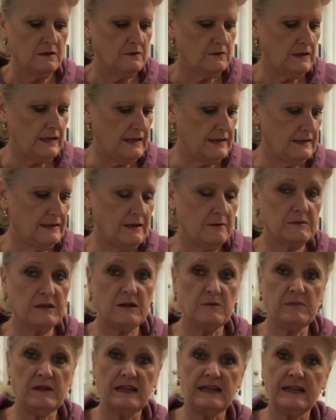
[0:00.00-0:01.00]
Okay, now I'm going
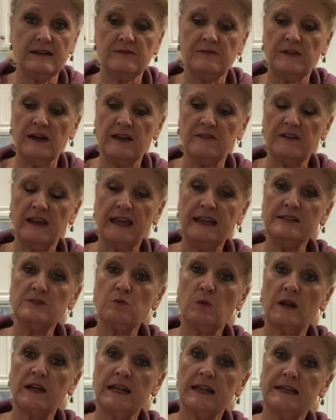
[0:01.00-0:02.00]
to beat in 5 eggs,
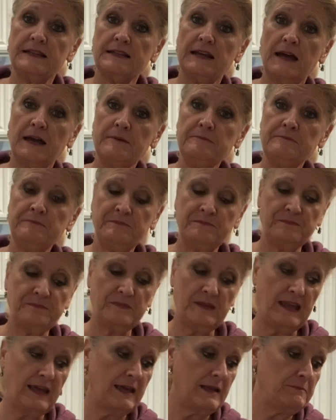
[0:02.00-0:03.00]
one at a time,
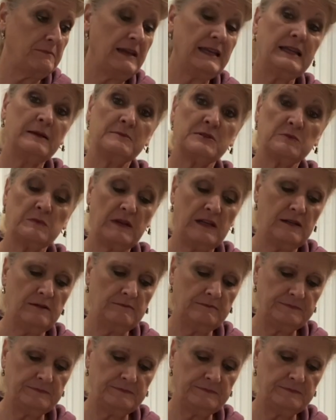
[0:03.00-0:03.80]
at medium speed.